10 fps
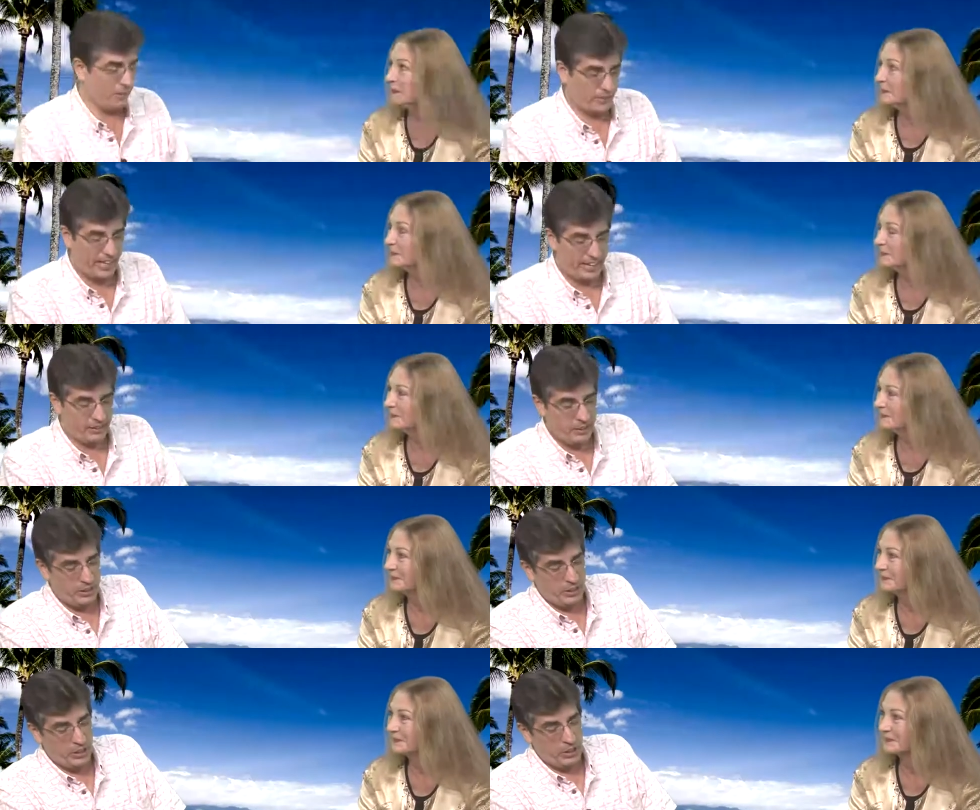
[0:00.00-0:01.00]
Speaker 1: that.
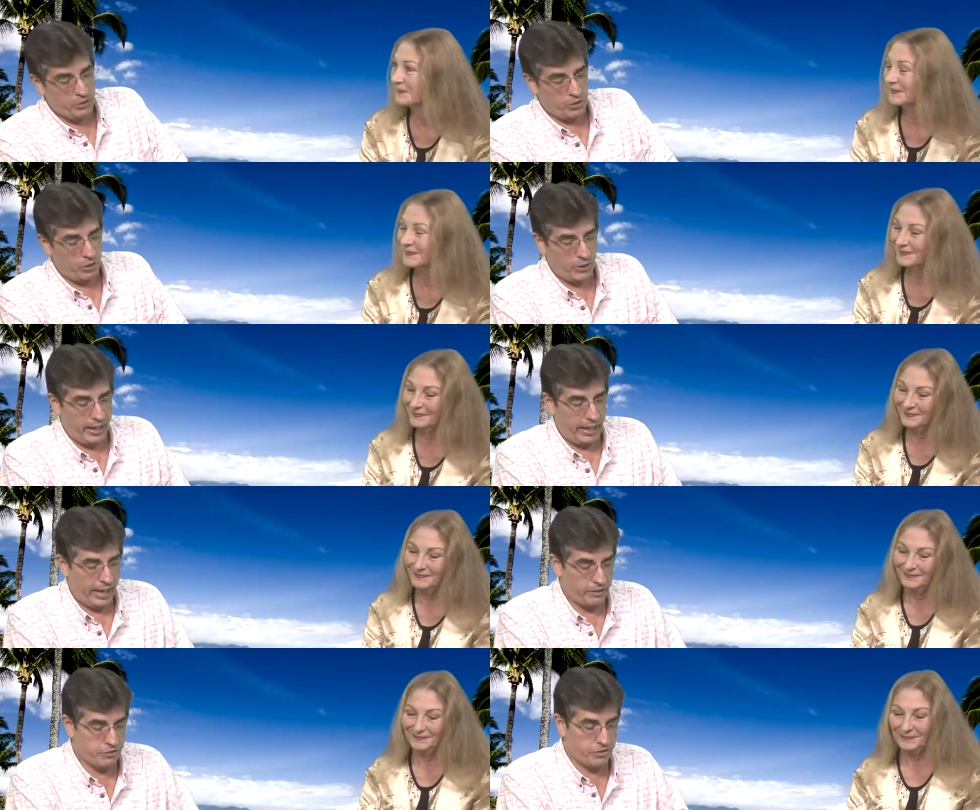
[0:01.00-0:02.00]
So,
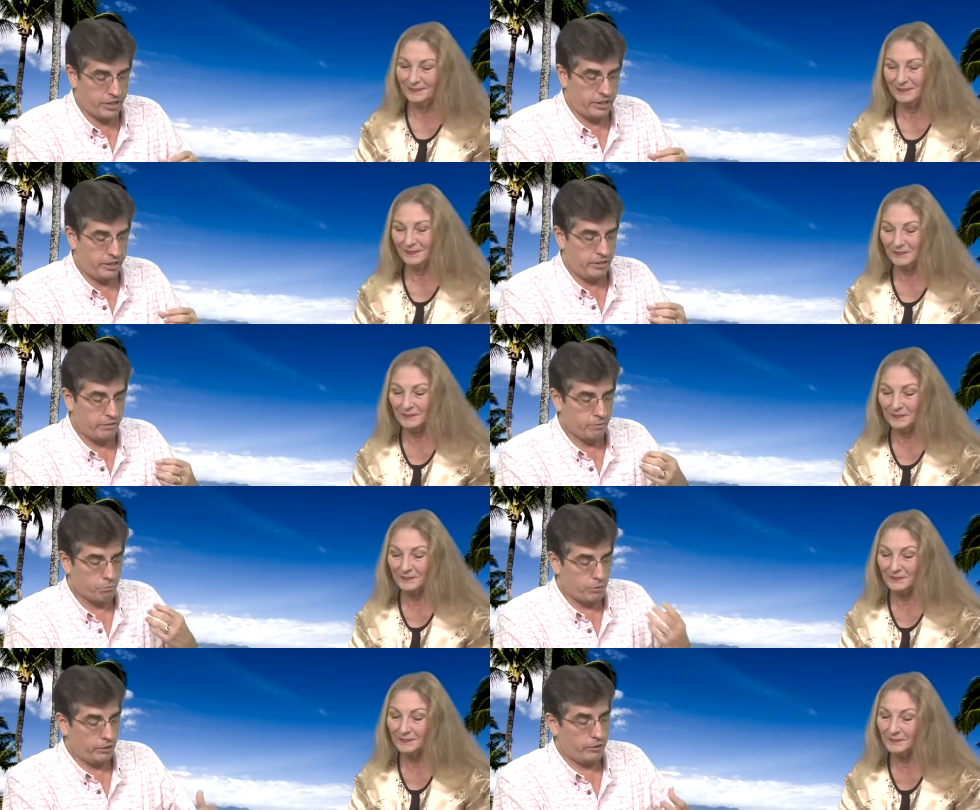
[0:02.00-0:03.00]
as the
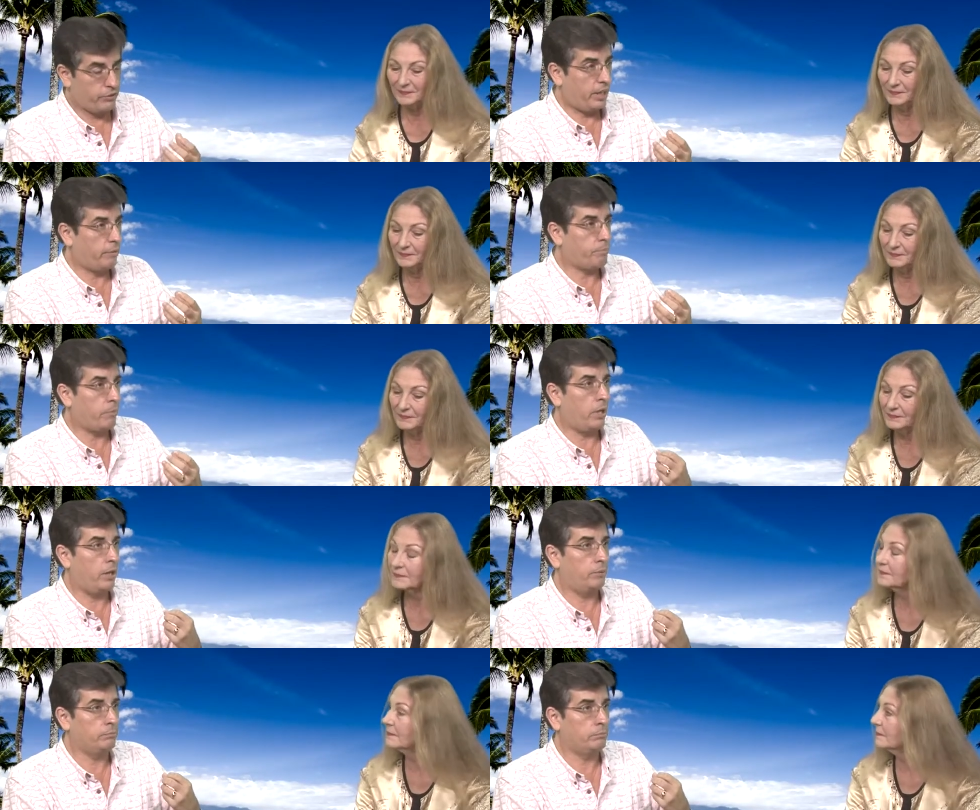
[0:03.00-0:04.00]
real estate
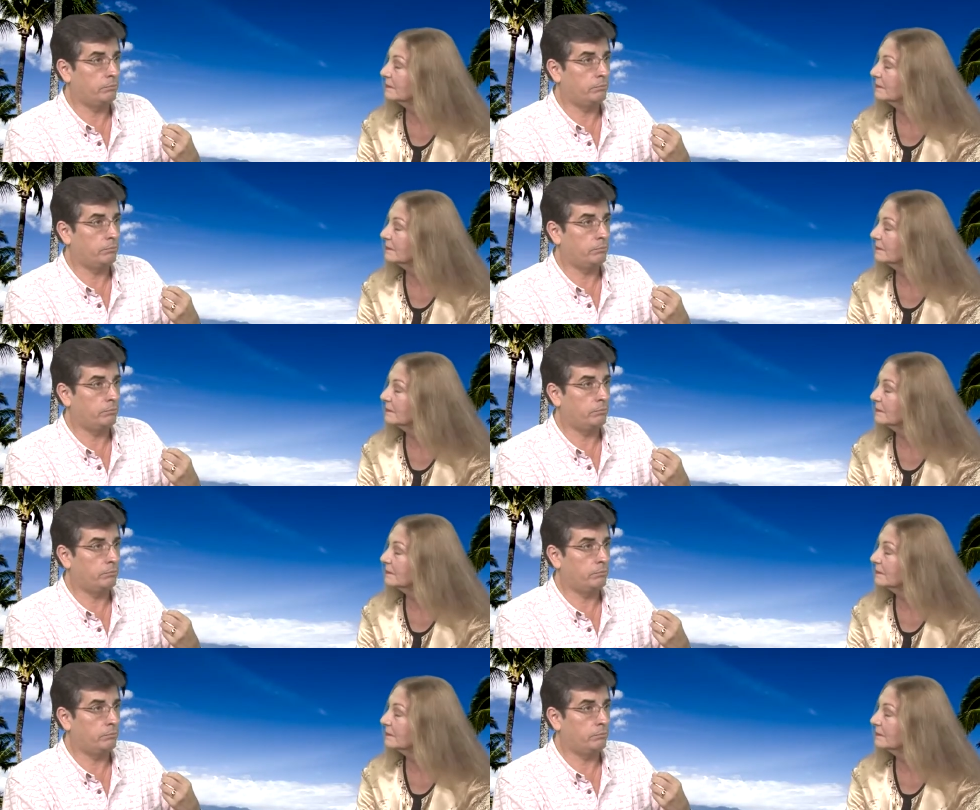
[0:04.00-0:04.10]
um,